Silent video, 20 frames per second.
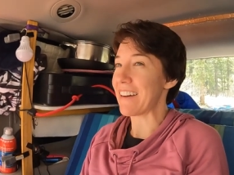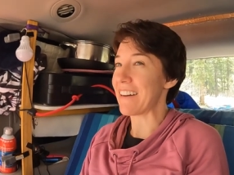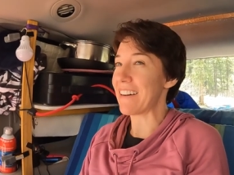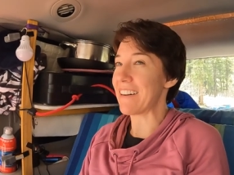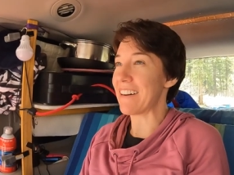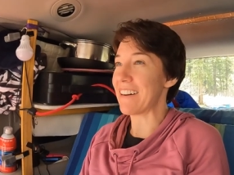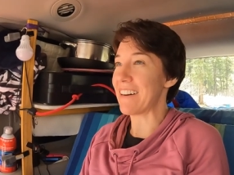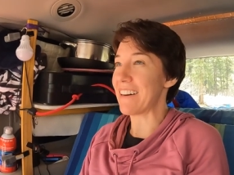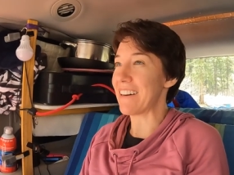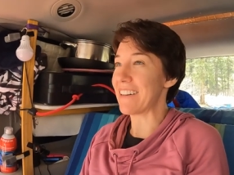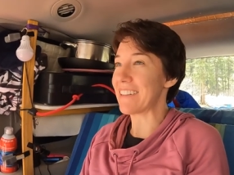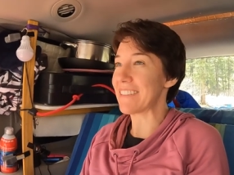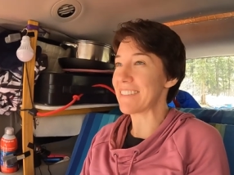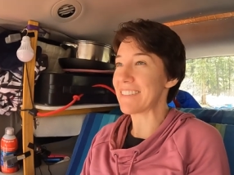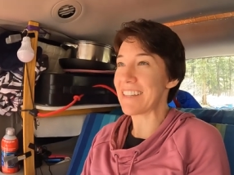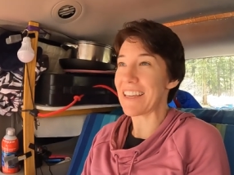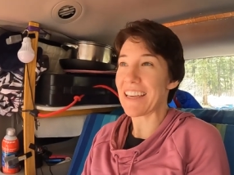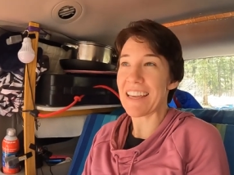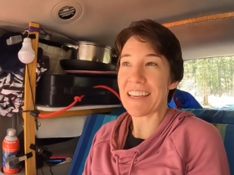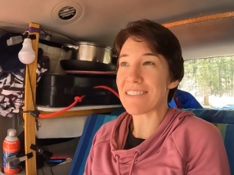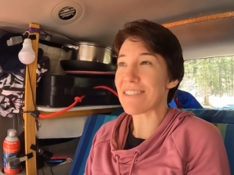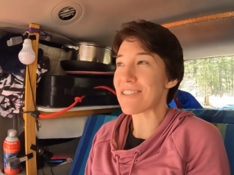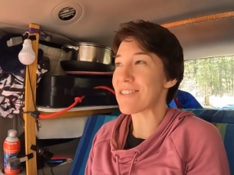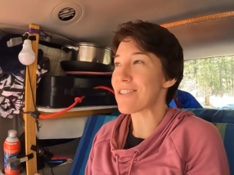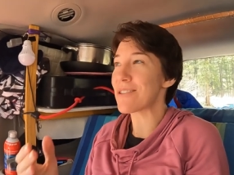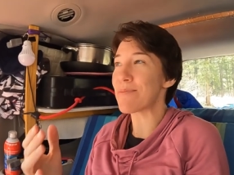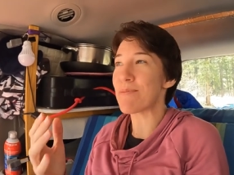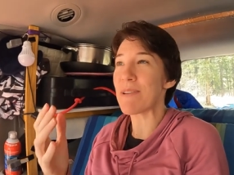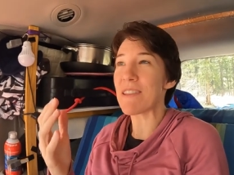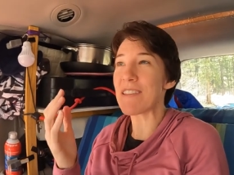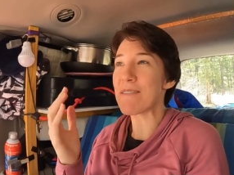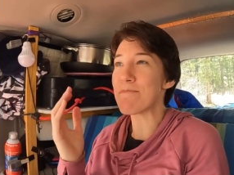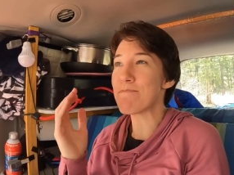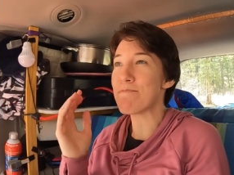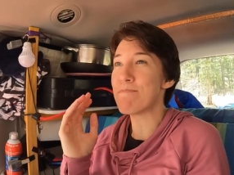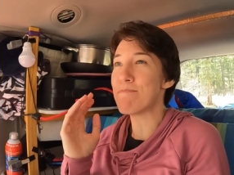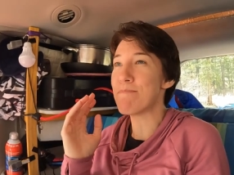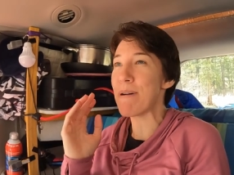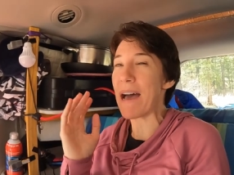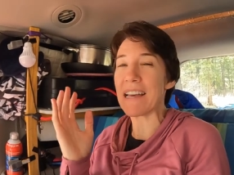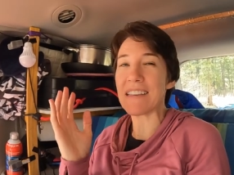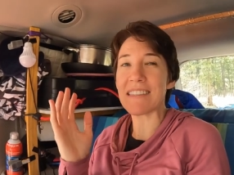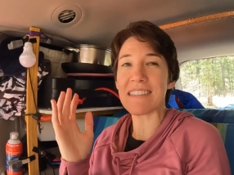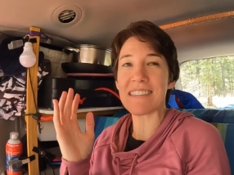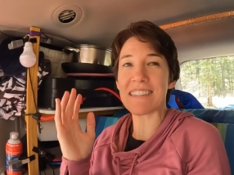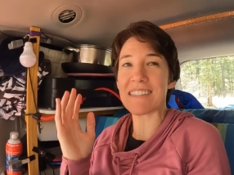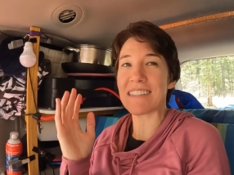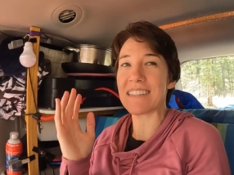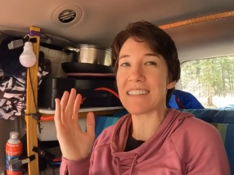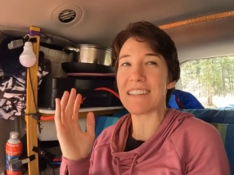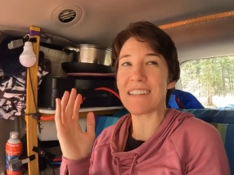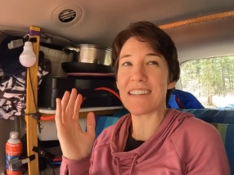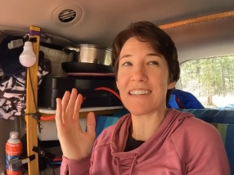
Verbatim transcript: Uh, it's just been the best